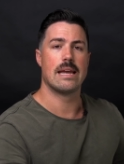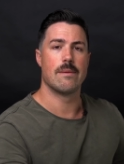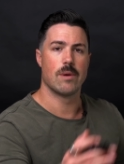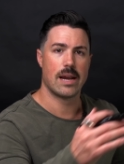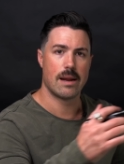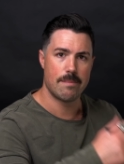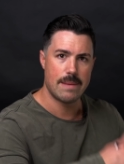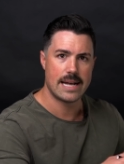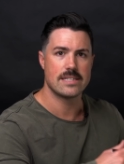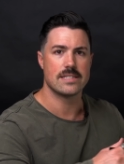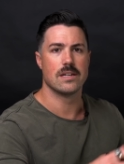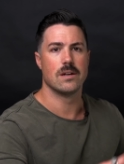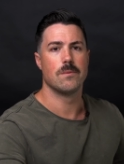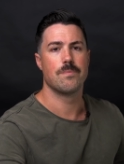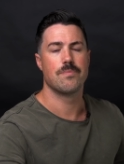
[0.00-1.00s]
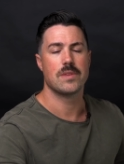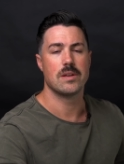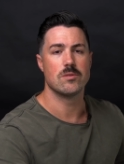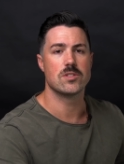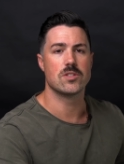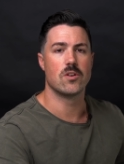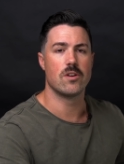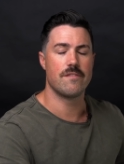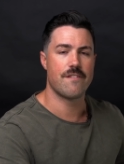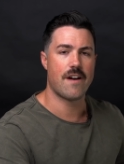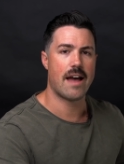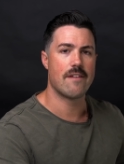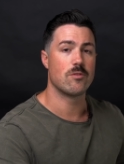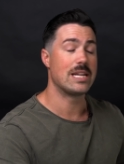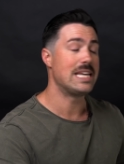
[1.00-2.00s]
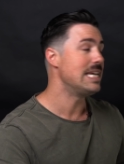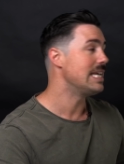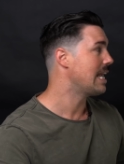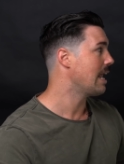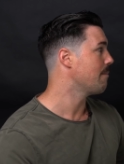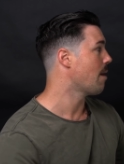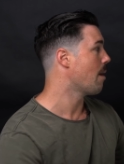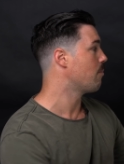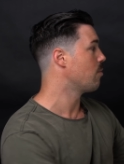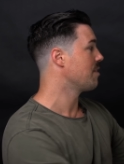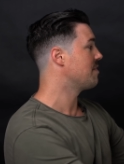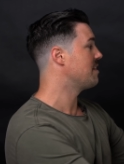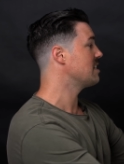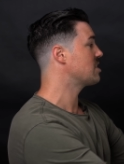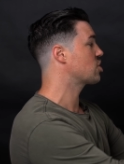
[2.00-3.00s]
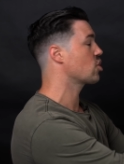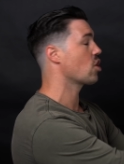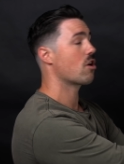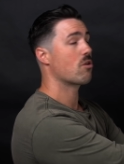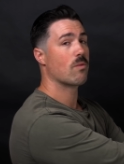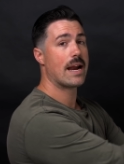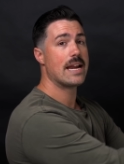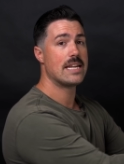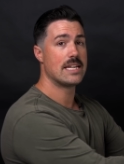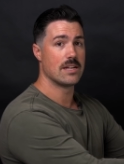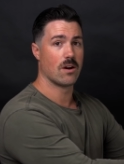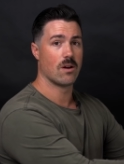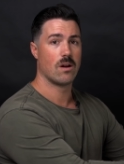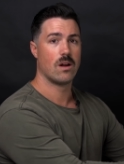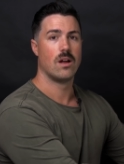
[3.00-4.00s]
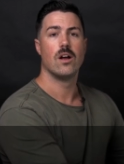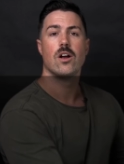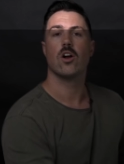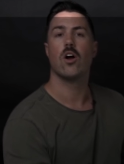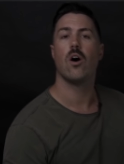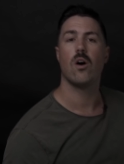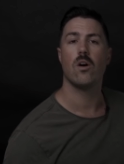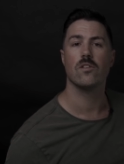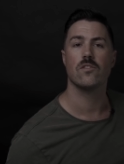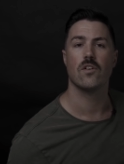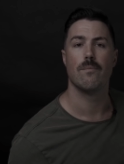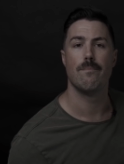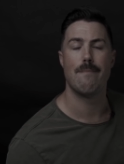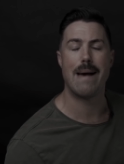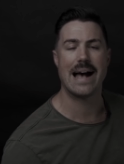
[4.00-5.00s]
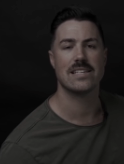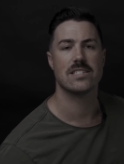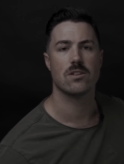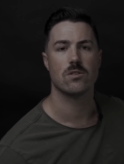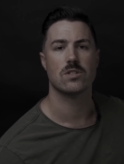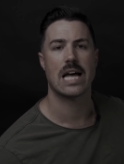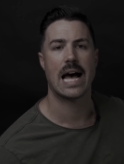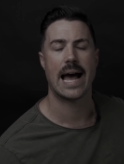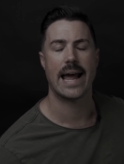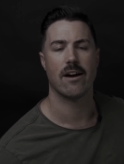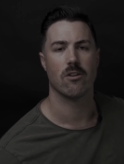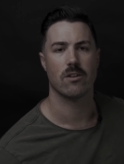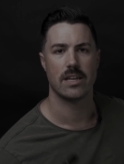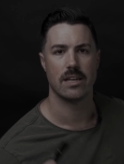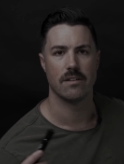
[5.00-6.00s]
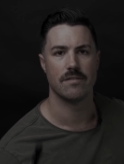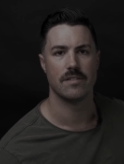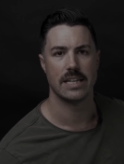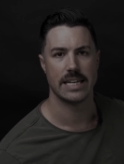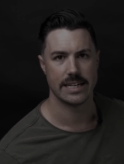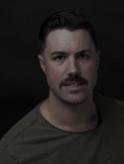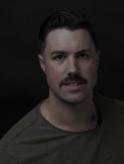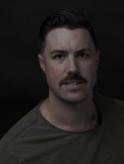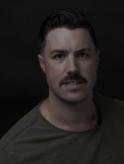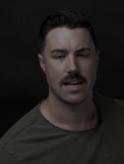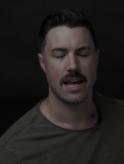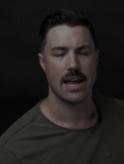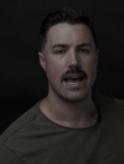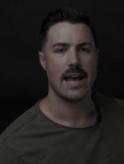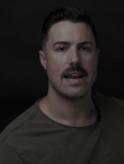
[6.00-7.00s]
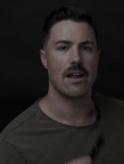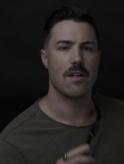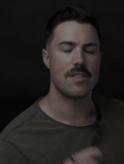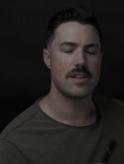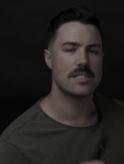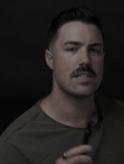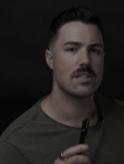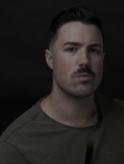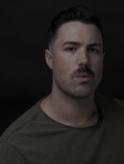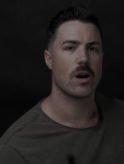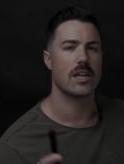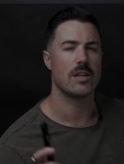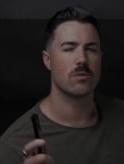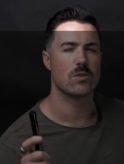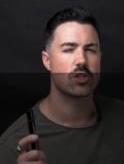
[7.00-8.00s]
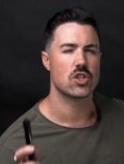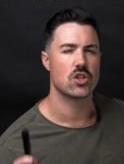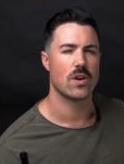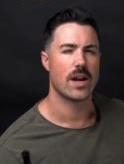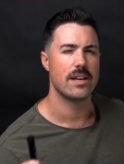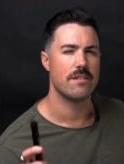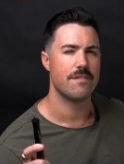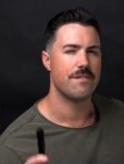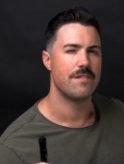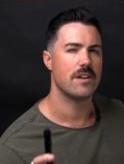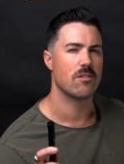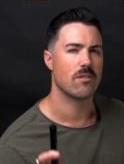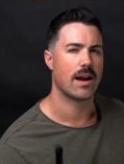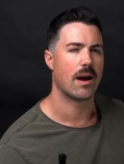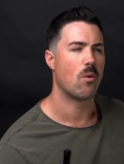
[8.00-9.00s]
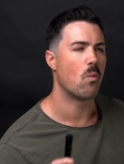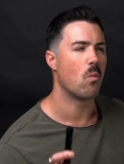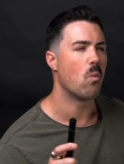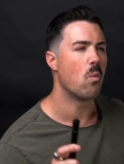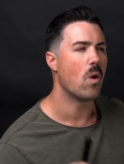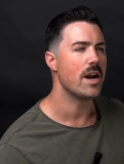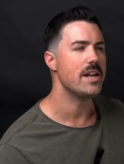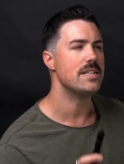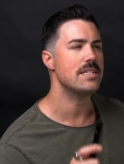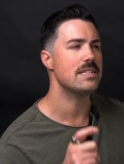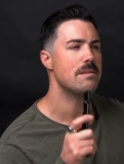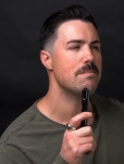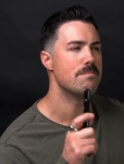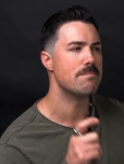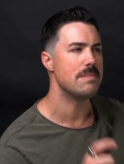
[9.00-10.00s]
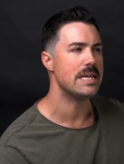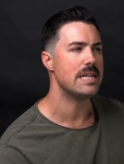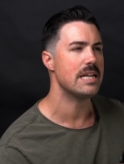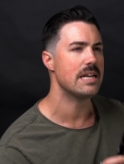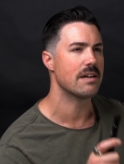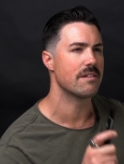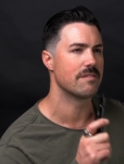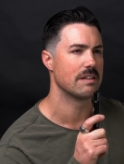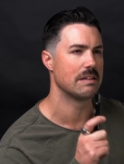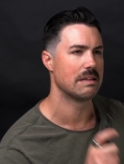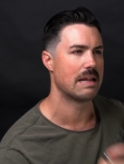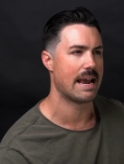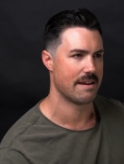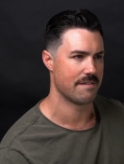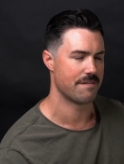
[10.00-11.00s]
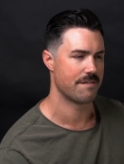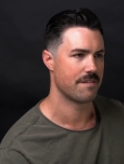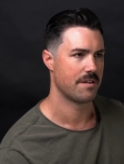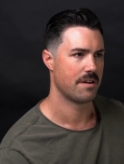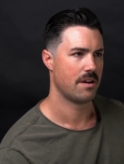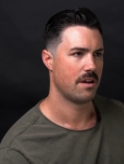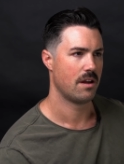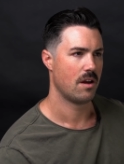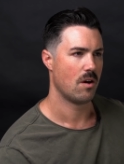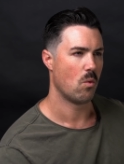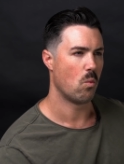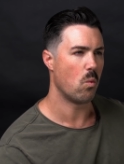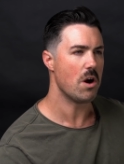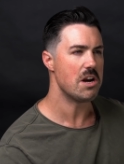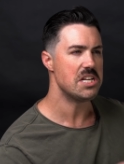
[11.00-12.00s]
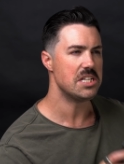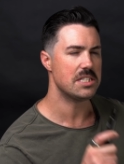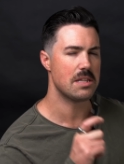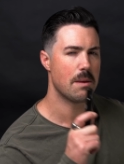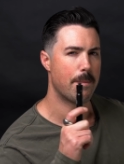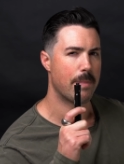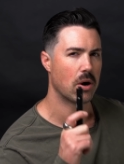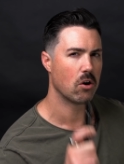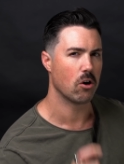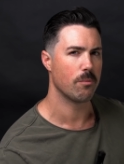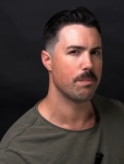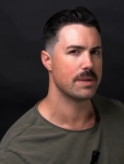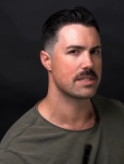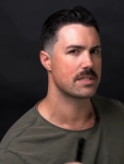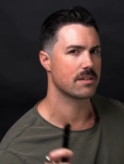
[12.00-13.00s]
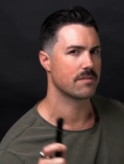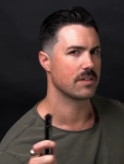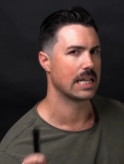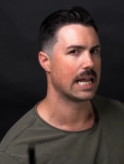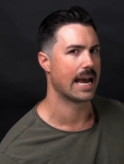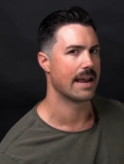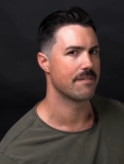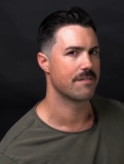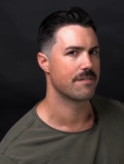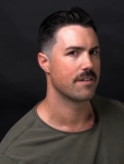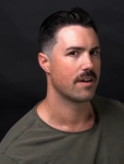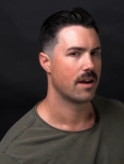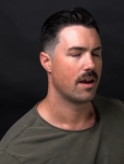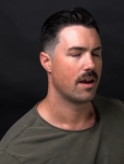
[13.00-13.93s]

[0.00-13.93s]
Abraham Maslow. He was 35 when he came up with this chart right here called Maslow's Hierarchy of Needs. Now, this is where he was trying to figure out what is the meaning of life? What is the purpose of life